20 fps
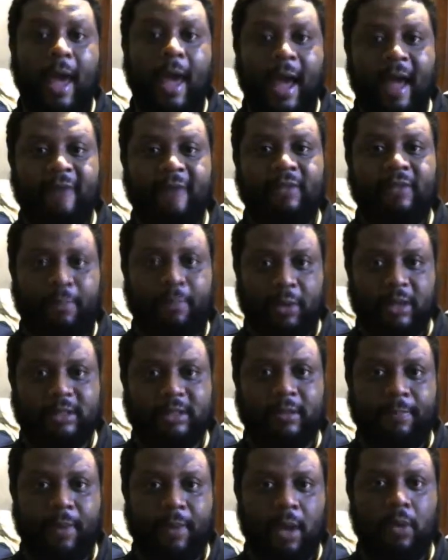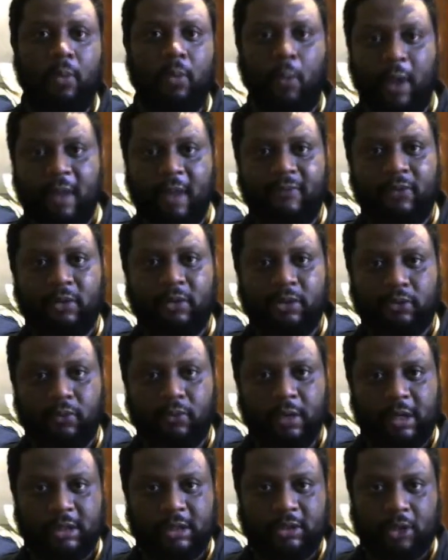I have to press the button, wait for the
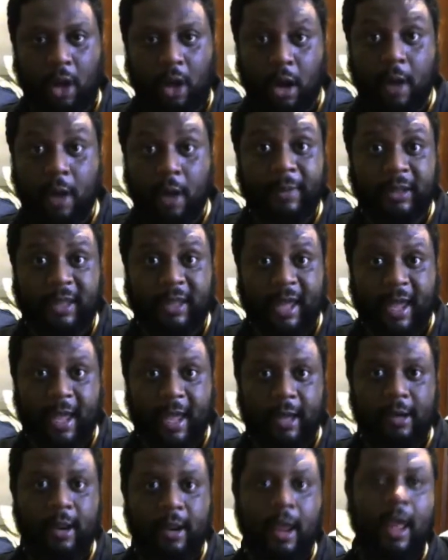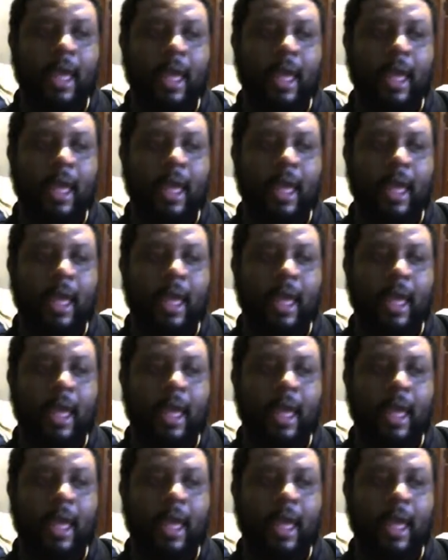screen to start up again,